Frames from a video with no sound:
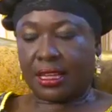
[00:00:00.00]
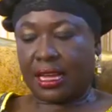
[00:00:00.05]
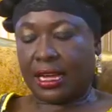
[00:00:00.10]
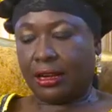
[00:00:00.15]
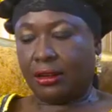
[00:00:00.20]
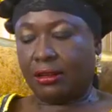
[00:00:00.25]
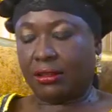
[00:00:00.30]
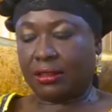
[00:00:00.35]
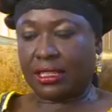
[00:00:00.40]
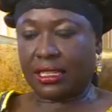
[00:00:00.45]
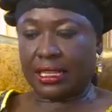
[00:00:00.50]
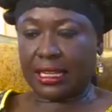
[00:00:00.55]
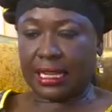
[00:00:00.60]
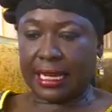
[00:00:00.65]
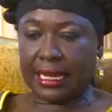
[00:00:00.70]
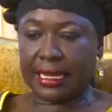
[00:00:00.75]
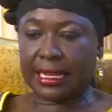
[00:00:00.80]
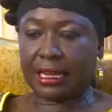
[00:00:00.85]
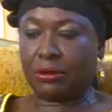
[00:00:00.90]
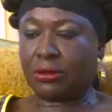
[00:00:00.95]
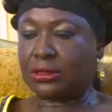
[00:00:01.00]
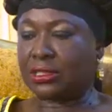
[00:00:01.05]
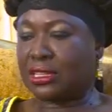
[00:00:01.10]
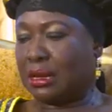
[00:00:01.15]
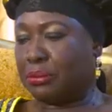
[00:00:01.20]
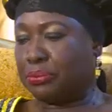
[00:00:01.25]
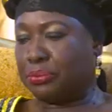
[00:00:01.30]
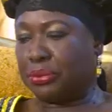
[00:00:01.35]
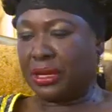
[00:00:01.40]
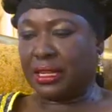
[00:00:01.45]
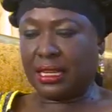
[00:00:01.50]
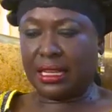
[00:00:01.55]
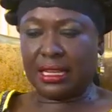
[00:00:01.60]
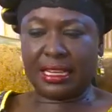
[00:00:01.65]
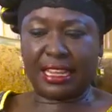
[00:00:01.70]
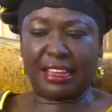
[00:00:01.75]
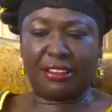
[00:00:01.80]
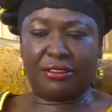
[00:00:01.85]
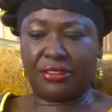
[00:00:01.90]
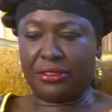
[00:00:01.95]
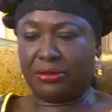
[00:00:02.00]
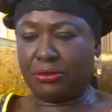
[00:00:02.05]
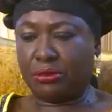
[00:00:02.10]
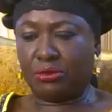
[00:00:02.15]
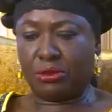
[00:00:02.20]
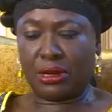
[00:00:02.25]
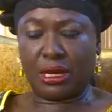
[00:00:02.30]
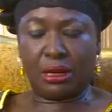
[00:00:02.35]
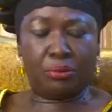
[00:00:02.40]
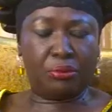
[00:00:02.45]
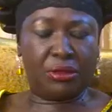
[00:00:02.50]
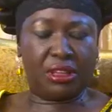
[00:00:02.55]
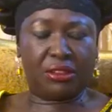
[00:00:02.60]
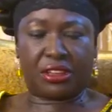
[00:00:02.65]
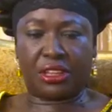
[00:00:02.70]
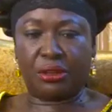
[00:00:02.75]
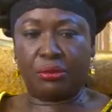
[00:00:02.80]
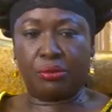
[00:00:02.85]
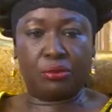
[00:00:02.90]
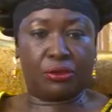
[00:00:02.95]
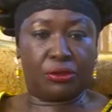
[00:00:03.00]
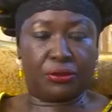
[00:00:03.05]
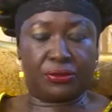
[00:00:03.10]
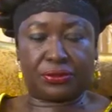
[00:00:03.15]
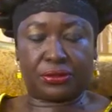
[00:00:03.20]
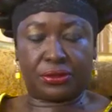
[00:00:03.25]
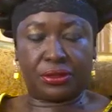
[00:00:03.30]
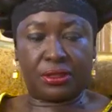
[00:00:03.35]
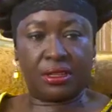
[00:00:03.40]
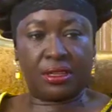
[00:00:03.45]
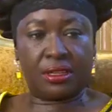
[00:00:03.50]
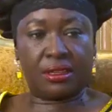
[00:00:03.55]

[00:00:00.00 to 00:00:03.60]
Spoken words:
Along the line, I was campaigning everywhere, making moves.